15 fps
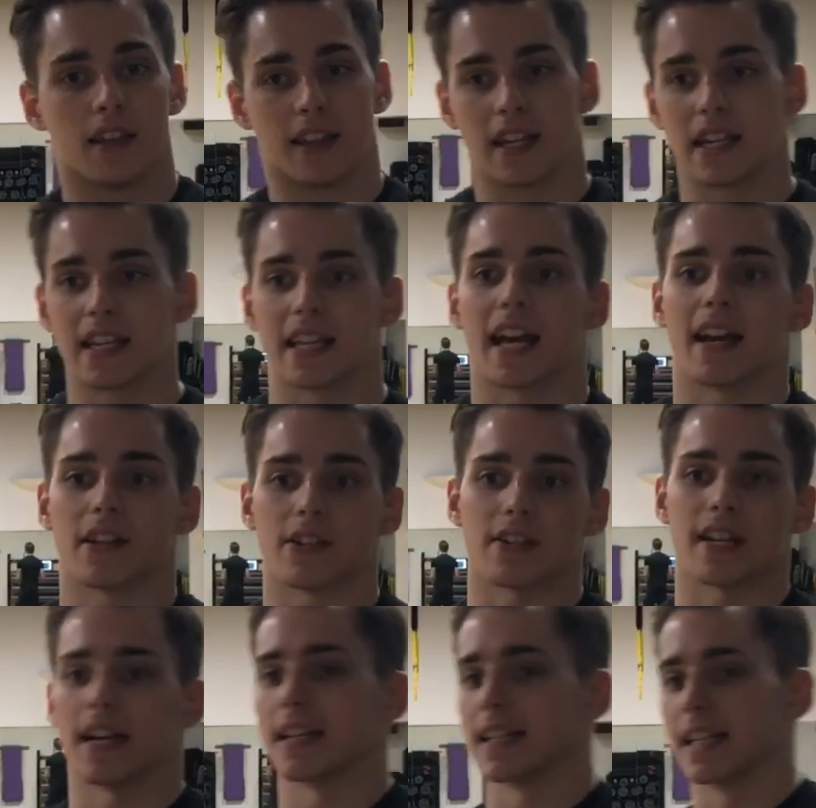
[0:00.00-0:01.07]
They need that
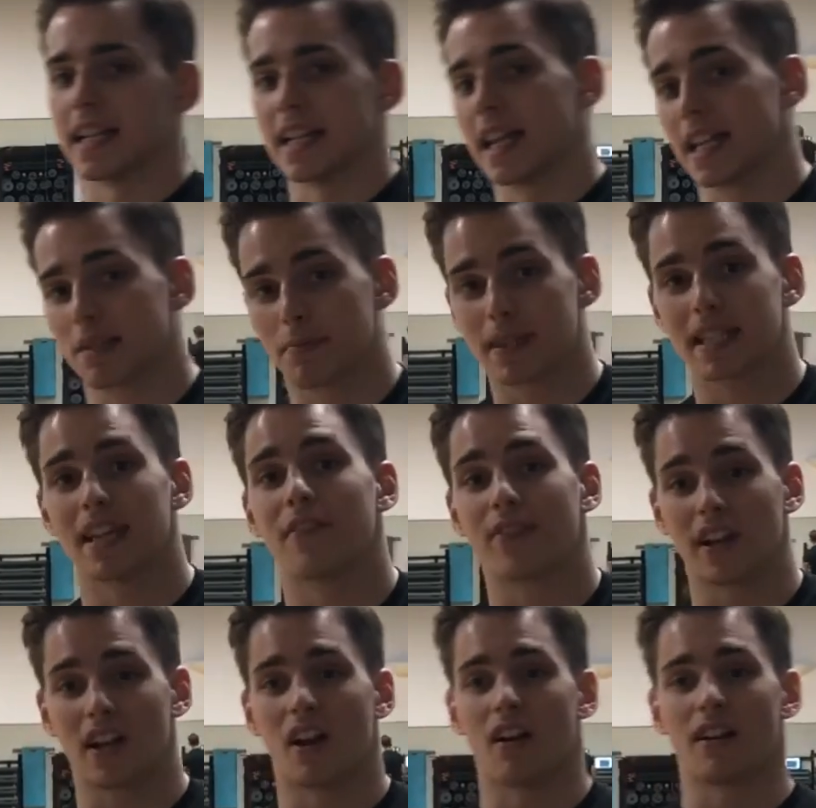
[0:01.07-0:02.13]
exercise, they need that
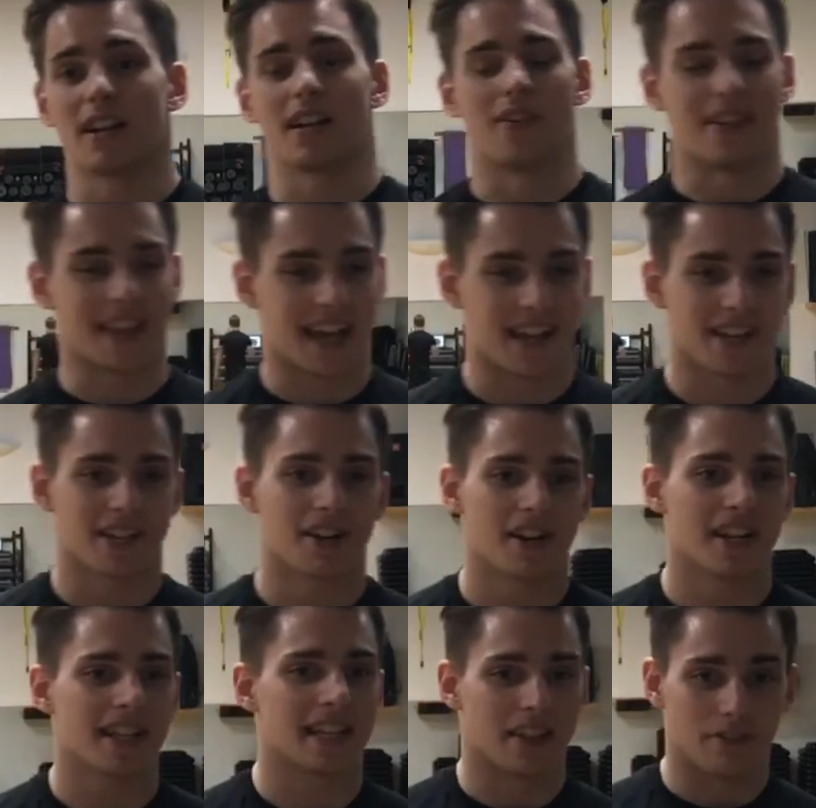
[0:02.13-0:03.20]
specific cardio, and that
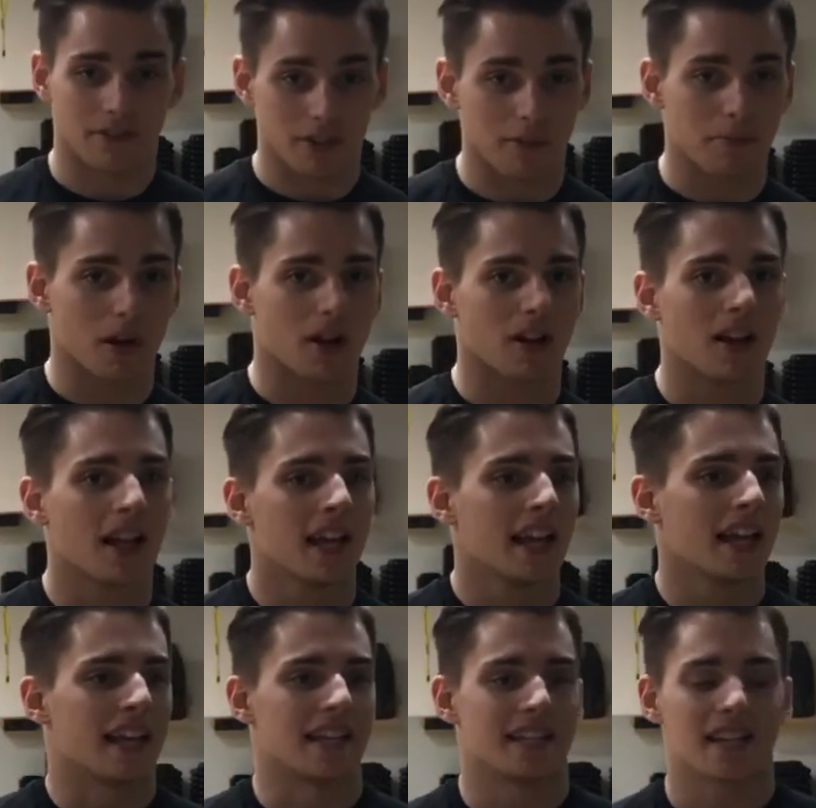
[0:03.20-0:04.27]
endurance in football
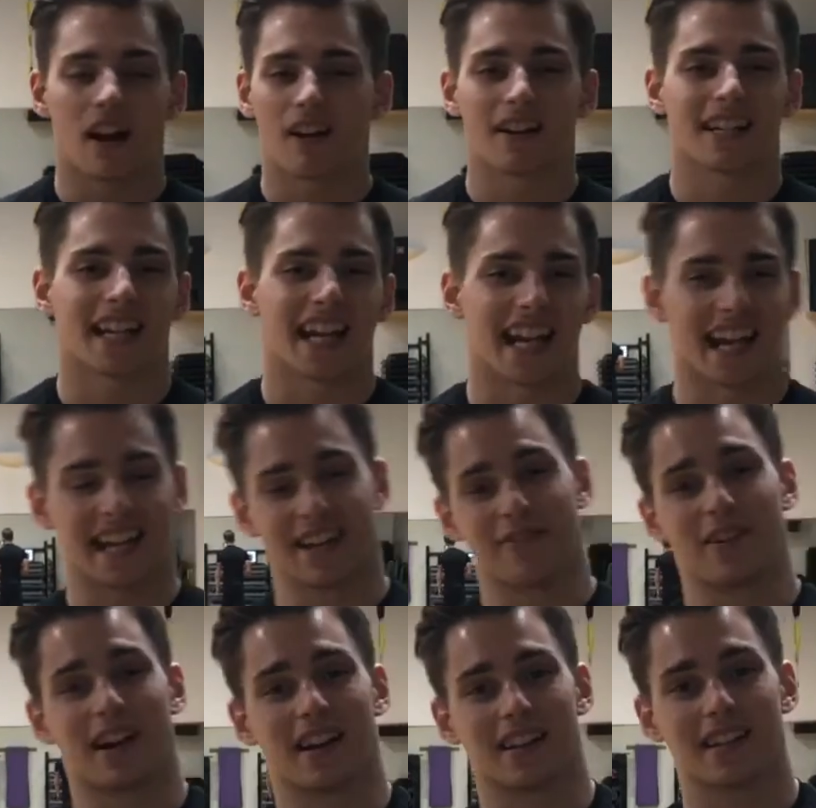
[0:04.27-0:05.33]
is hard to get
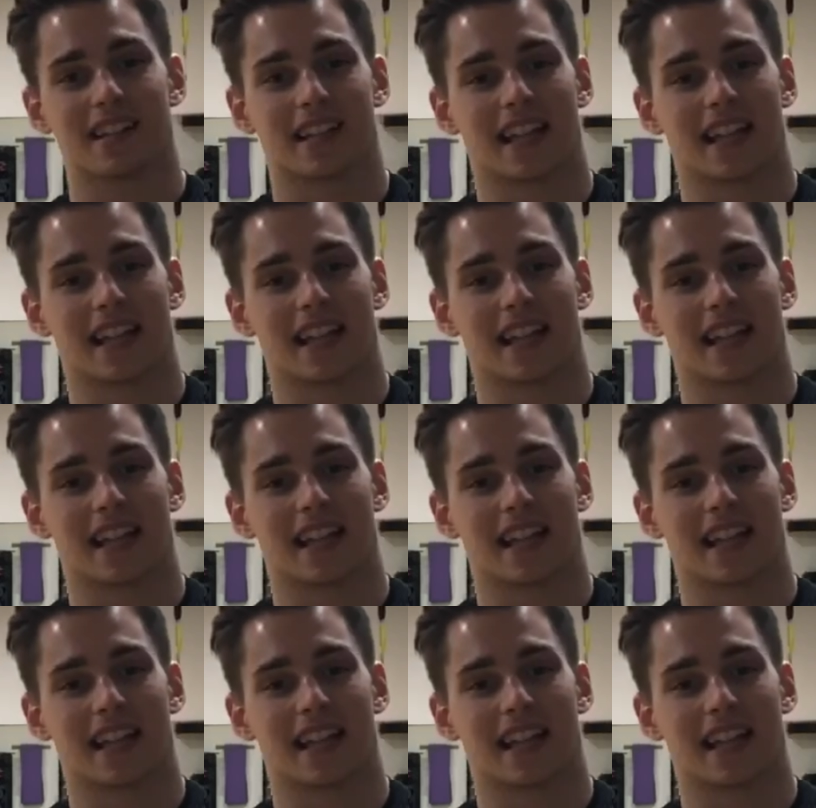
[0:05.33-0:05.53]
anywhere else.